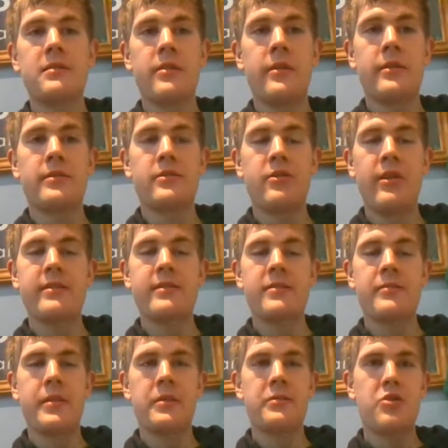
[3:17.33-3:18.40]
So it's great
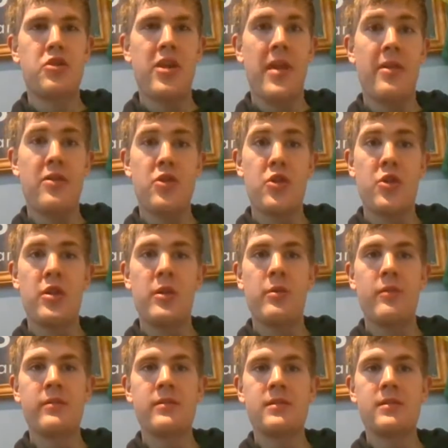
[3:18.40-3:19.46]
to be able to share that journey
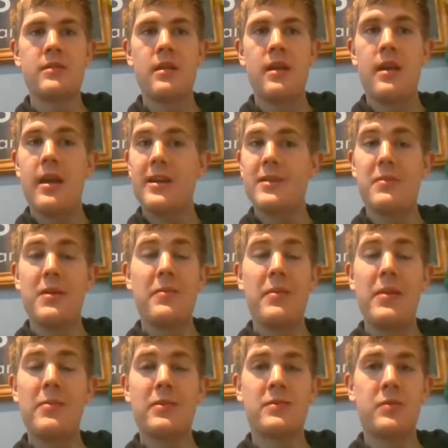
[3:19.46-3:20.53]
with as many
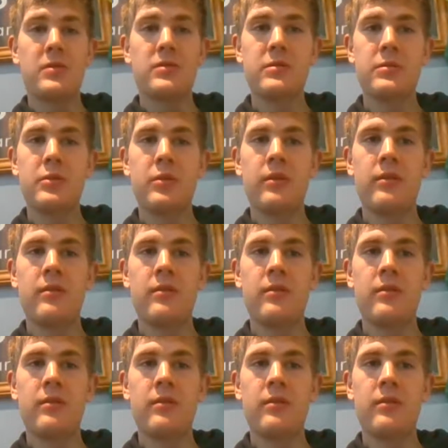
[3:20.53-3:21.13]
people as possible.